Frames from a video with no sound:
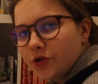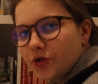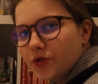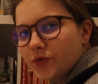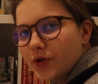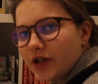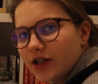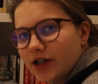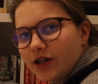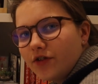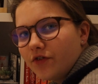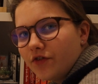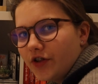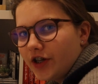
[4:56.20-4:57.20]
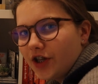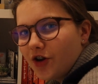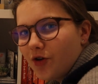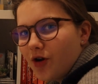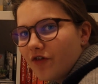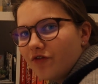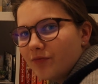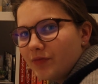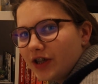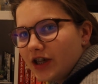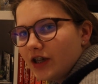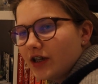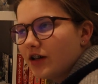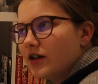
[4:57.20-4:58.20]
you a little video of
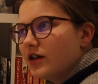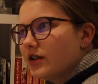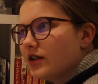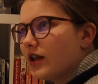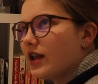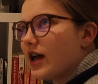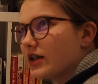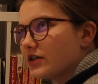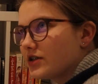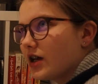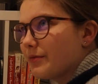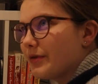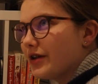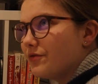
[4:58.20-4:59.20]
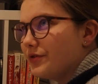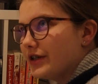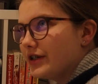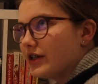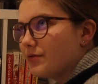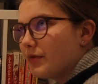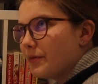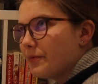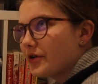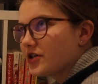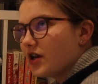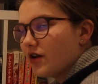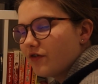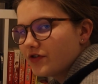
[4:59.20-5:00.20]
me the last time I redid my
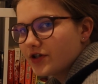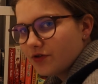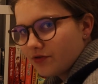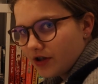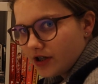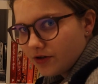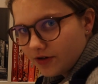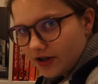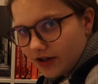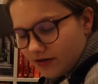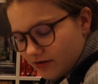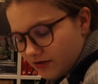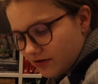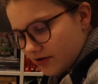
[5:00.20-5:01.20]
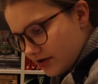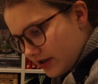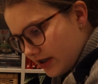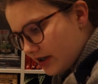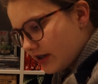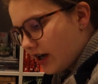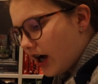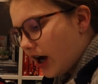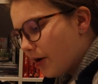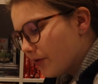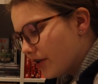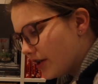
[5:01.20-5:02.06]
bookshelf so that you can see how